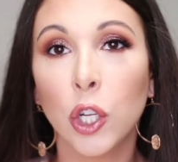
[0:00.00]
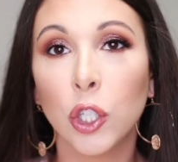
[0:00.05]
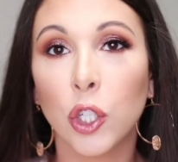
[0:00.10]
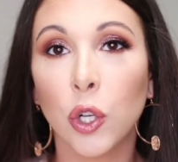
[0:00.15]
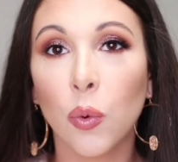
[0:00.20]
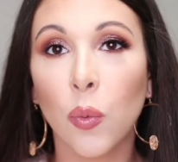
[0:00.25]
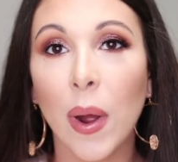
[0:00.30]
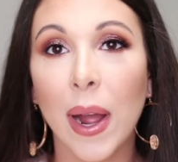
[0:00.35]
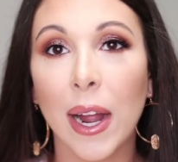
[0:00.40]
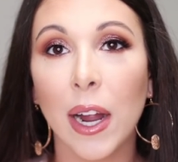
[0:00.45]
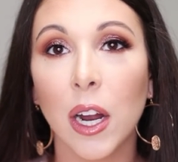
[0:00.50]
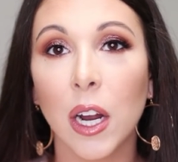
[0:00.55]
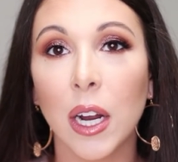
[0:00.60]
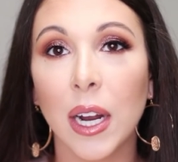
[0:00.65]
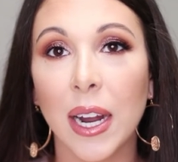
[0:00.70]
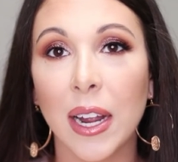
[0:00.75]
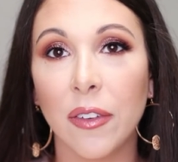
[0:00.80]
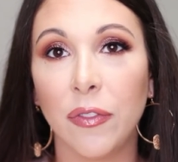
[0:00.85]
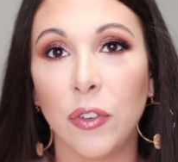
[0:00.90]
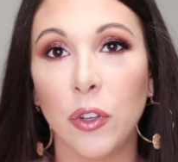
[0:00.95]
to
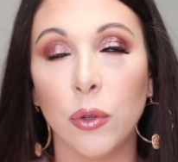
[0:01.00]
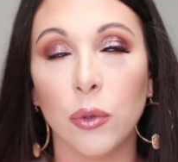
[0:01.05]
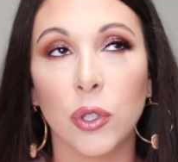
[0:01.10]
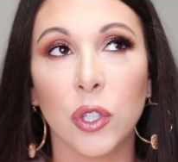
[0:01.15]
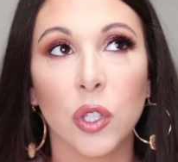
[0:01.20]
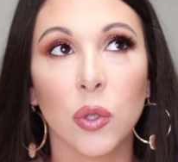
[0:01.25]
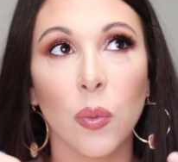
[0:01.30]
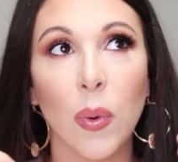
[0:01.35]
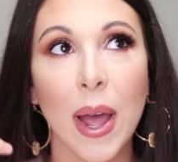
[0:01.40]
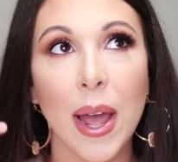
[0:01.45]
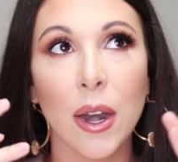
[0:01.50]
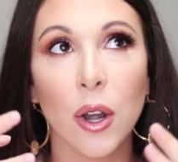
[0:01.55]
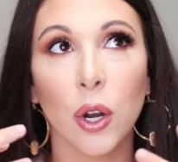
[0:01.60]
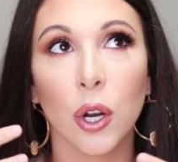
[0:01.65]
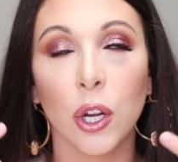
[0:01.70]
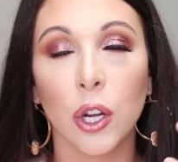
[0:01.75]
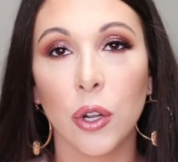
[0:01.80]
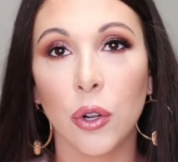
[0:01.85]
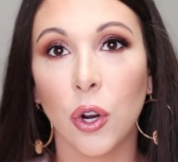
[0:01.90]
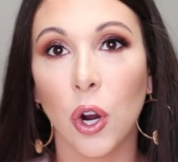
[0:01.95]
where if you sweat
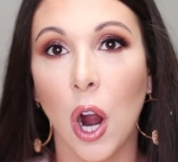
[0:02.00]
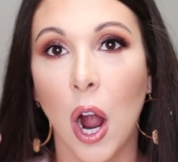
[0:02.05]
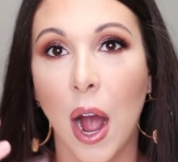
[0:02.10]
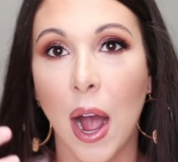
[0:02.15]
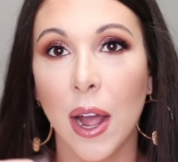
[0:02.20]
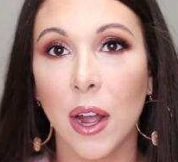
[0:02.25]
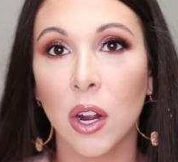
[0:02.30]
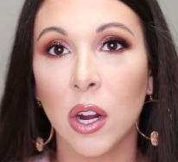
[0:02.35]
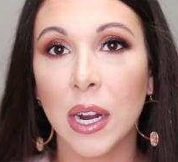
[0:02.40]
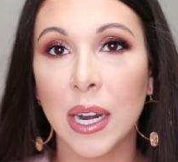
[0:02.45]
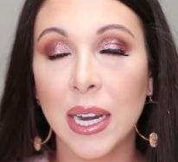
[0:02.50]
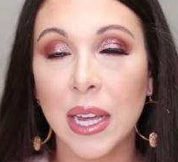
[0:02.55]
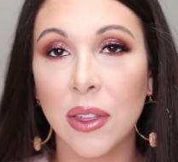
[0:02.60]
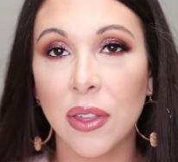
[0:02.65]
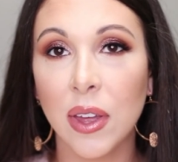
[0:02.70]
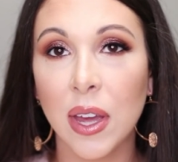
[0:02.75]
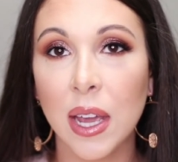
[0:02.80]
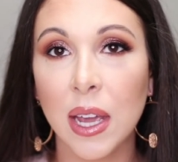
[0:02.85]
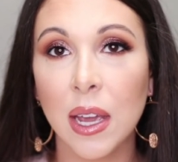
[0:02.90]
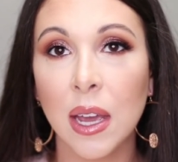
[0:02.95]
or you cry or
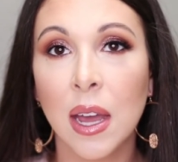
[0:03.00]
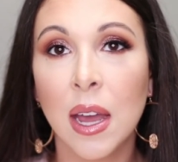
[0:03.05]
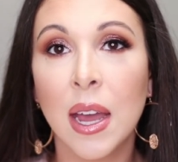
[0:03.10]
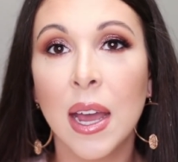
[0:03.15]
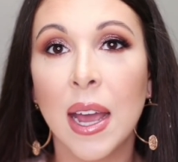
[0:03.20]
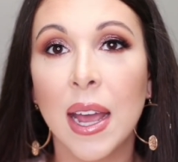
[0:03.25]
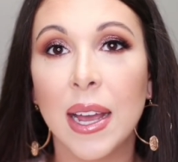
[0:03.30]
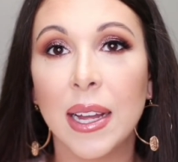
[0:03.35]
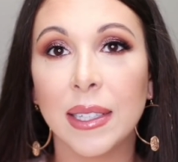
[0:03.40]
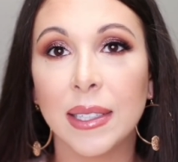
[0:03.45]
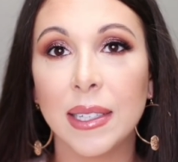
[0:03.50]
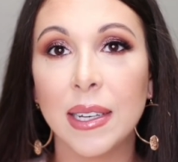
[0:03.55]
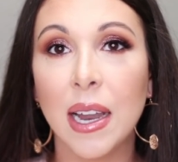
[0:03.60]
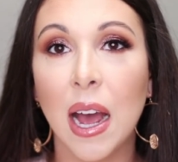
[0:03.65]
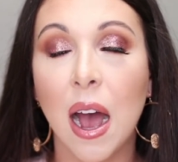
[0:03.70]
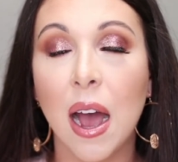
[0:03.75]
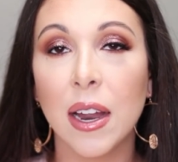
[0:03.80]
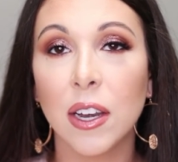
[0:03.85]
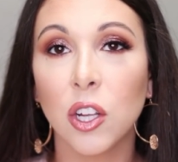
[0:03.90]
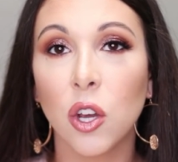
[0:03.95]
anything, it's
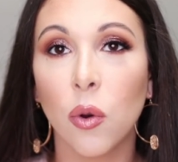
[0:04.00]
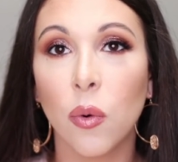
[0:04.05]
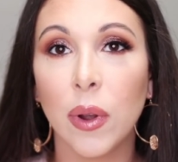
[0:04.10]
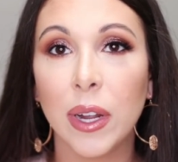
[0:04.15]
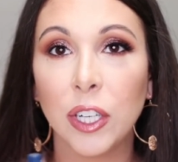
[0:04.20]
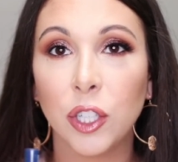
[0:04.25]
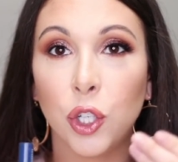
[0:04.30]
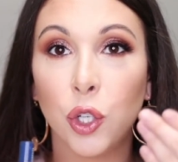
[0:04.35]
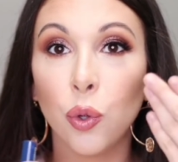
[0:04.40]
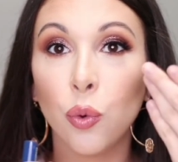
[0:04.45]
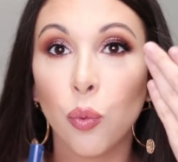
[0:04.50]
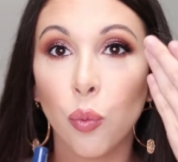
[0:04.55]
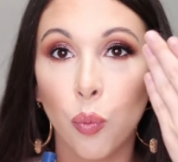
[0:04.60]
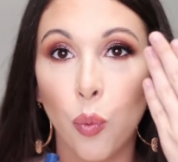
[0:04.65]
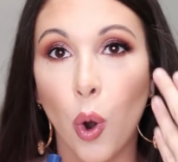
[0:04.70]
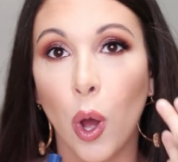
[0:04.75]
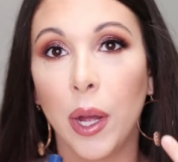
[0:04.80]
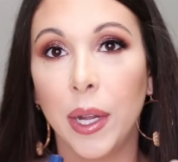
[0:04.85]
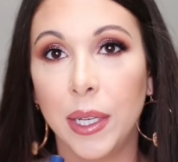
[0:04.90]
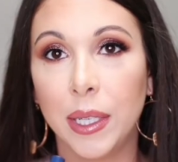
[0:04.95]
not going to
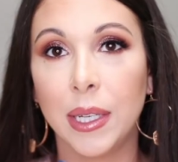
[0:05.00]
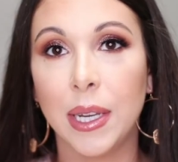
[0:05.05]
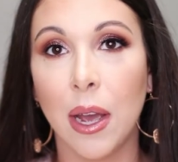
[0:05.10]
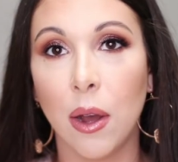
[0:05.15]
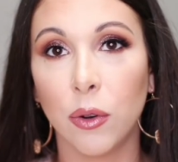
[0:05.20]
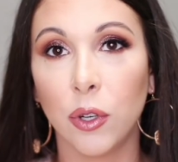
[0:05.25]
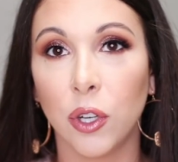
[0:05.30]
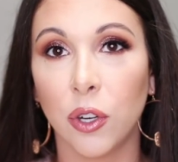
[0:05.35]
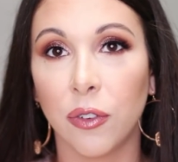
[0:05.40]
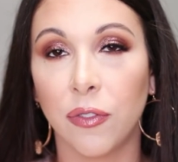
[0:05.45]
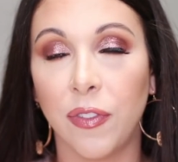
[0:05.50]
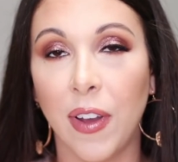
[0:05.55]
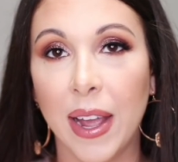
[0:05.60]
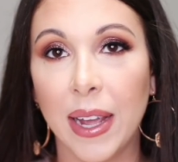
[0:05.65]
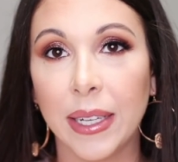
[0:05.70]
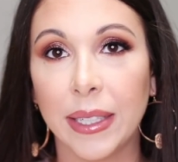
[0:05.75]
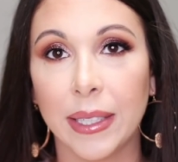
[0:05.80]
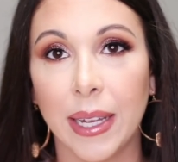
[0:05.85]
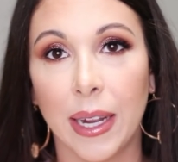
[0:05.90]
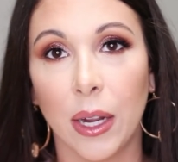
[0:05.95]
run down your
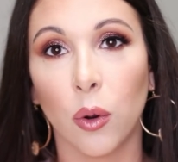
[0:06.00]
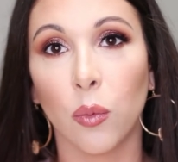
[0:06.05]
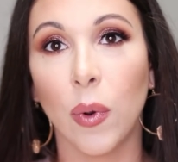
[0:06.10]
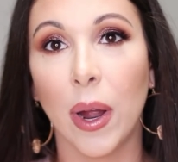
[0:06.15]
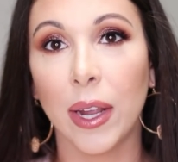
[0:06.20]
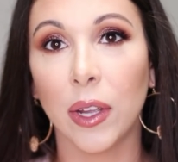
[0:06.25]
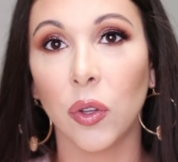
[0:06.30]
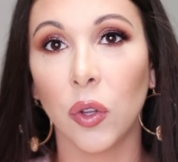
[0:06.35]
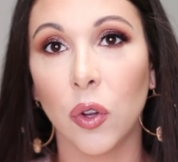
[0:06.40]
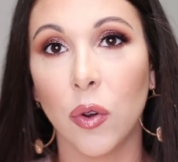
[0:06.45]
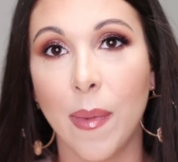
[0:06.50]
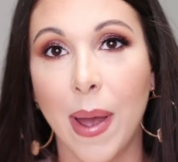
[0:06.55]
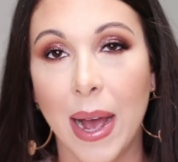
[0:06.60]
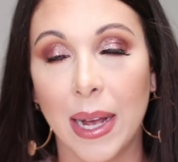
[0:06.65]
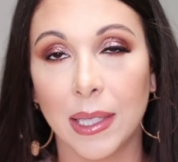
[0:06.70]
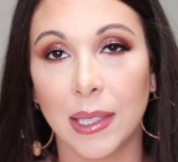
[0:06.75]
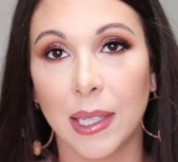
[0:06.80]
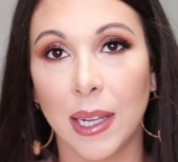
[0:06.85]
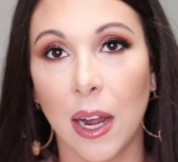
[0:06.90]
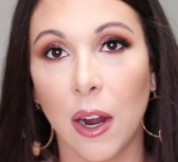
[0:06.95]
face like a regular
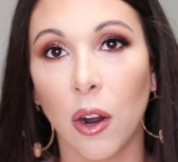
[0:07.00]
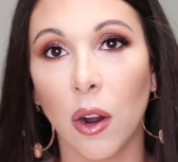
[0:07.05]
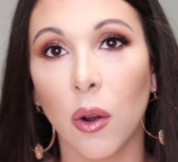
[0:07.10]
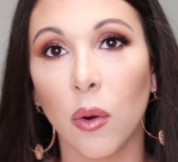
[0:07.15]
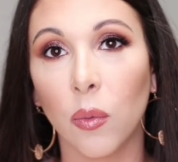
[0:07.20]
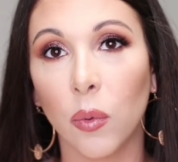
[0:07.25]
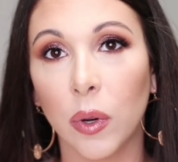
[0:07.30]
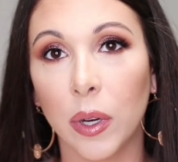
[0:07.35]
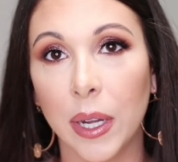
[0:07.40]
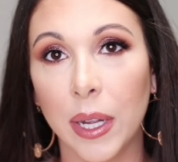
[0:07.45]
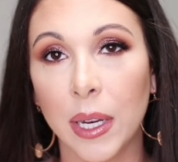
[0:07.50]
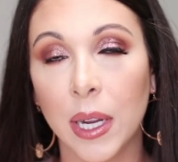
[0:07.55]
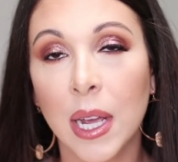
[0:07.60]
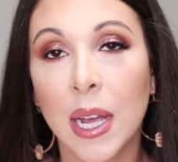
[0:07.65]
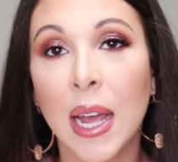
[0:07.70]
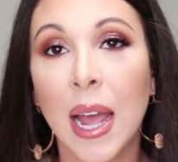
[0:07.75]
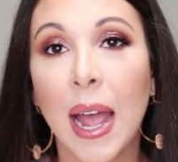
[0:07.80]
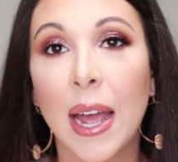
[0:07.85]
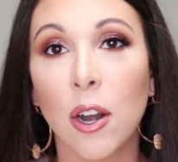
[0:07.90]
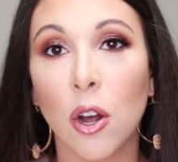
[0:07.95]
mascara would.
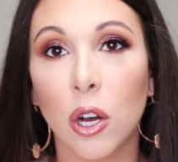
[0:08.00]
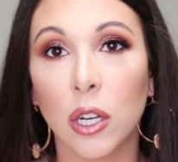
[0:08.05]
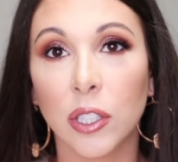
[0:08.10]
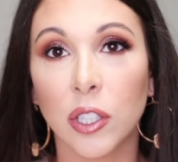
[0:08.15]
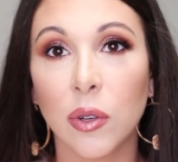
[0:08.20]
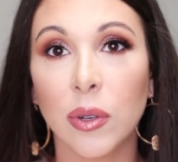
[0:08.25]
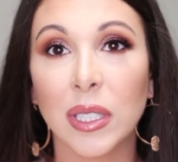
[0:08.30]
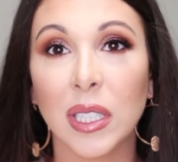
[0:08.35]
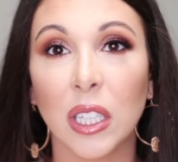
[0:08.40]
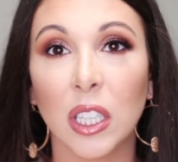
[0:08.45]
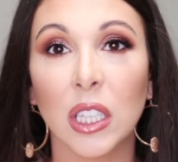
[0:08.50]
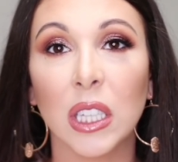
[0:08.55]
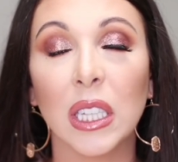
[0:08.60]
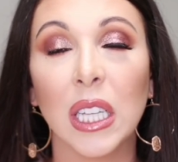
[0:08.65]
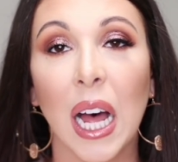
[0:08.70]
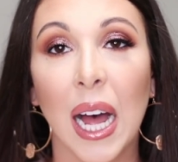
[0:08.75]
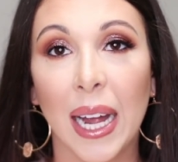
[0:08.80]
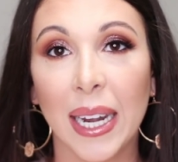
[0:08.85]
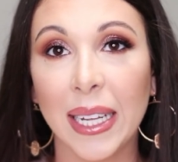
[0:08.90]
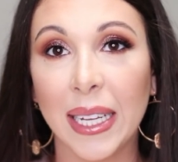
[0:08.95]
And also it's a
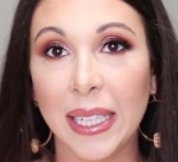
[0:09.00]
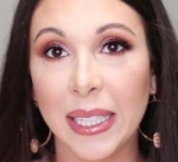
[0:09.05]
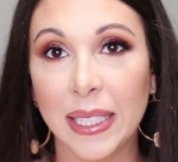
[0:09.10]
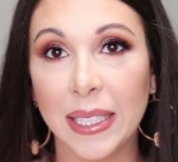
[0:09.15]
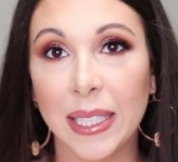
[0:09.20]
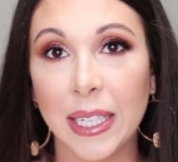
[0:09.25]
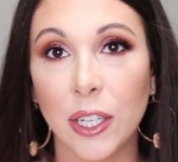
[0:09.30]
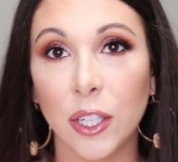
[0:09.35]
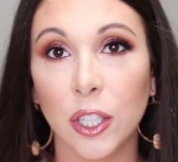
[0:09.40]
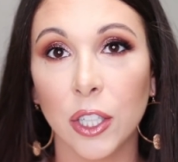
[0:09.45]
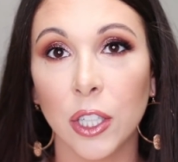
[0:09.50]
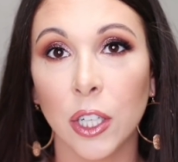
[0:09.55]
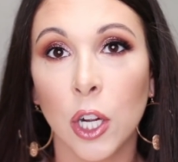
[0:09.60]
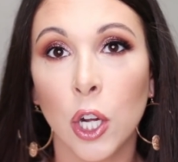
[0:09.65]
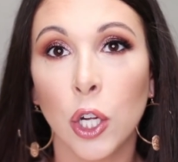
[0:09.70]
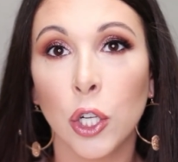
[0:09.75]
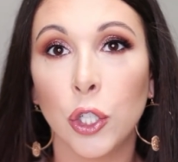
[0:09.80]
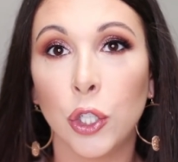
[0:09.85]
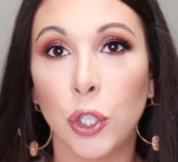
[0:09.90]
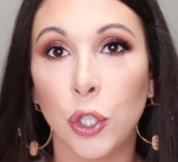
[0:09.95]
lot easier
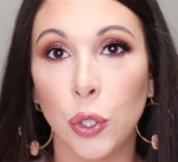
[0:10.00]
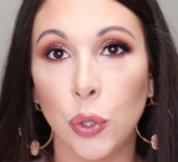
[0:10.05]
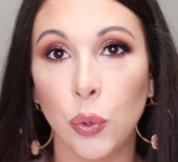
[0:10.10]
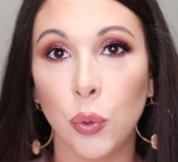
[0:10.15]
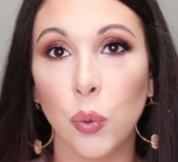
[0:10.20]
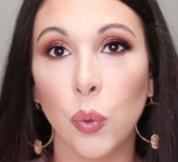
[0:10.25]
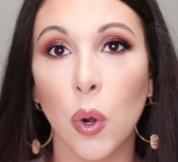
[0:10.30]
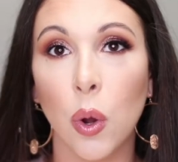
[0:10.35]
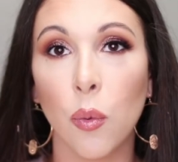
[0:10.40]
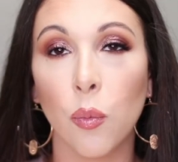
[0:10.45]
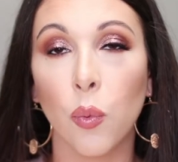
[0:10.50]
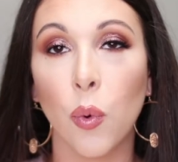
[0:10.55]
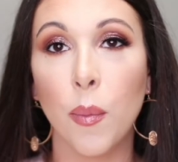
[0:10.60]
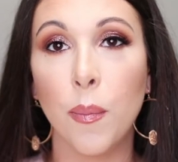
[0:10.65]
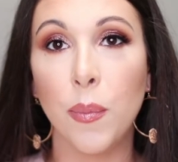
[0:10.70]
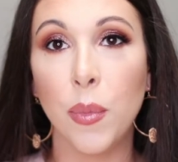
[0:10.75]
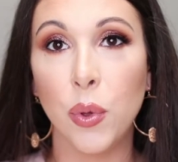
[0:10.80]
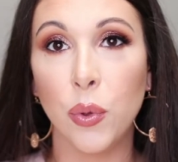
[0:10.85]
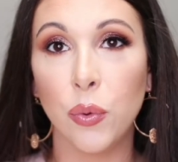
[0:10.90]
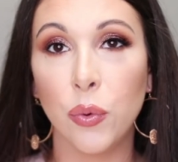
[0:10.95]
to
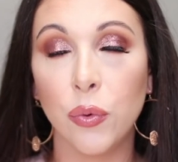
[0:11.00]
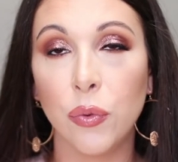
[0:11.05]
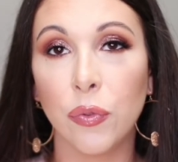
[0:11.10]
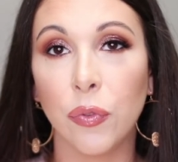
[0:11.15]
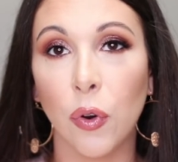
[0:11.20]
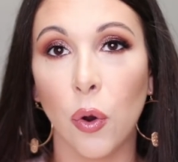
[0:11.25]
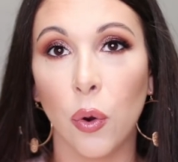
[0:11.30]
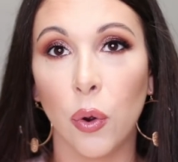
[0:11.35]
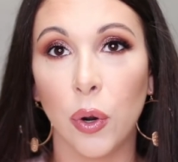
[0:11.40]
remove